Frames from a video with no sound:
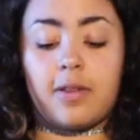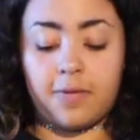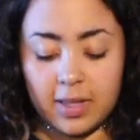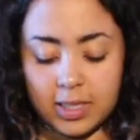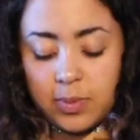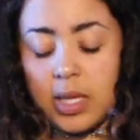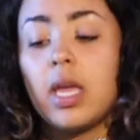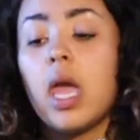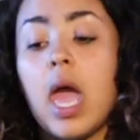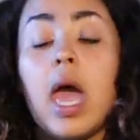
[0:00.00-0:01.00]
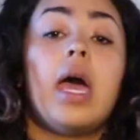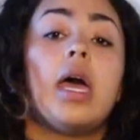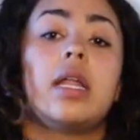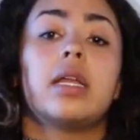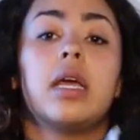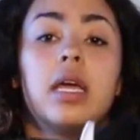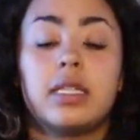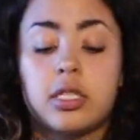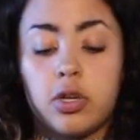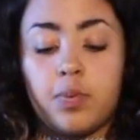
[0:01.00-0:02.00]
it fits me, and
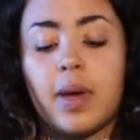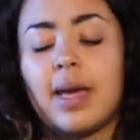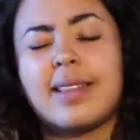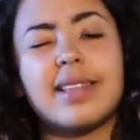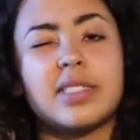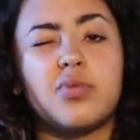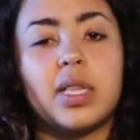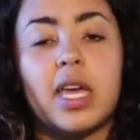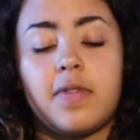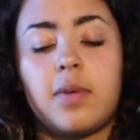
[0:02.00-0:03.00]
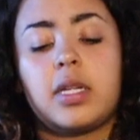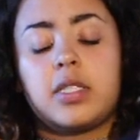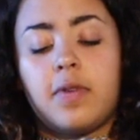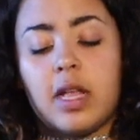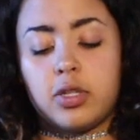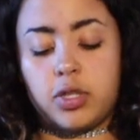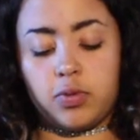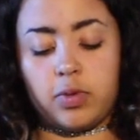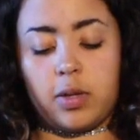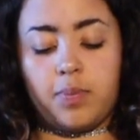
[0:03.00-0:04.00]
it's a good band. It doesn't really have that much value
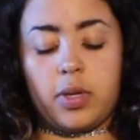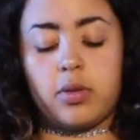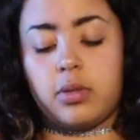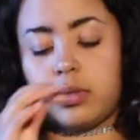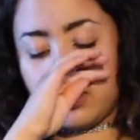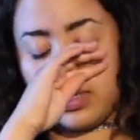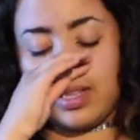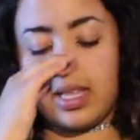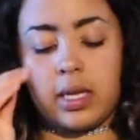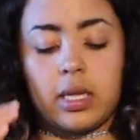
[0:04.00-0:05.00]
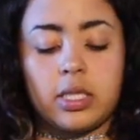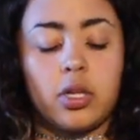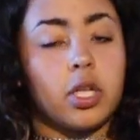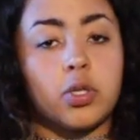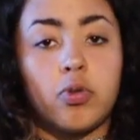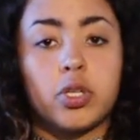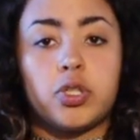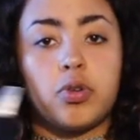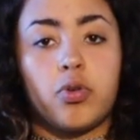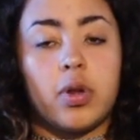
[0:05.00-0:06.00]
to it because, like, it's not a tour
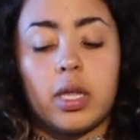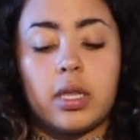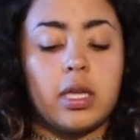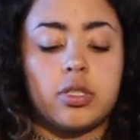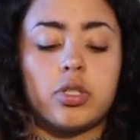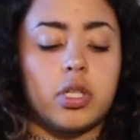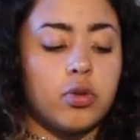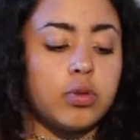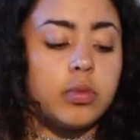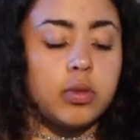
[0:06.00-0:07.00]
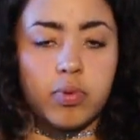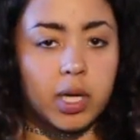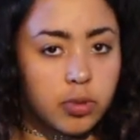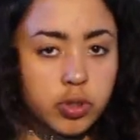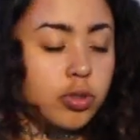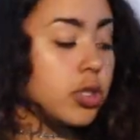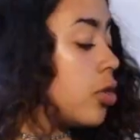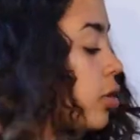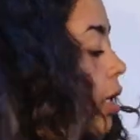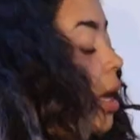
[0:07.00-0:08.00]
shirt or anything. It's just a normal Primordial
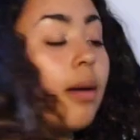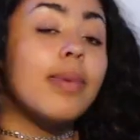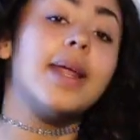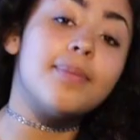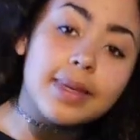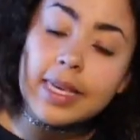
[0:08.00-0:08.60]
shirt. But I'm